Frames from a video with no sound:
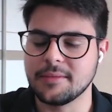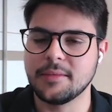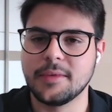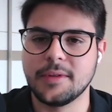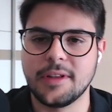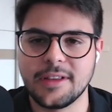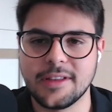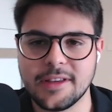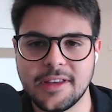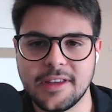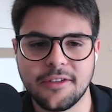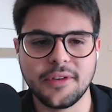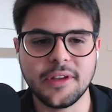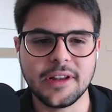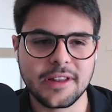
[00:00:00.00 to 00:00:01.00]
like the, the,
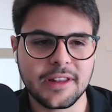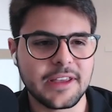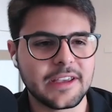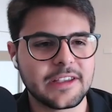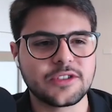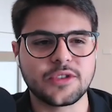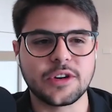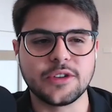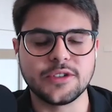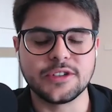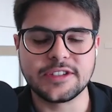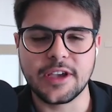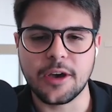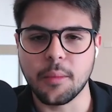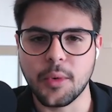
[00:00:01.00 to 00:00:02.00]
affiliate links, trying to
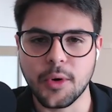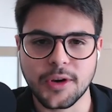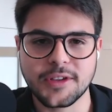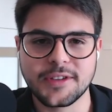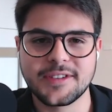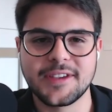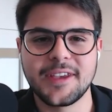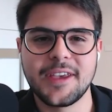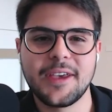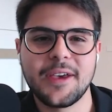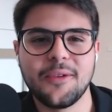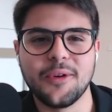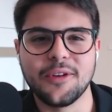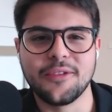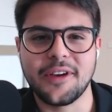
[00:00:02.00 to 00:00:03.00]
sell books
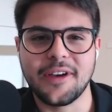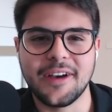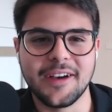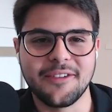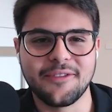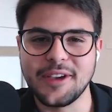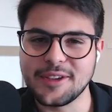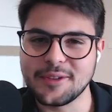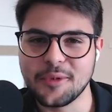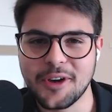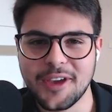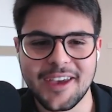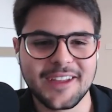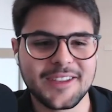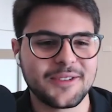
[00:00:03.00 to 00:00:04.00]
with uh, Facebook
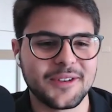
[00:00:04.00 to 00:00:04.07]
ads.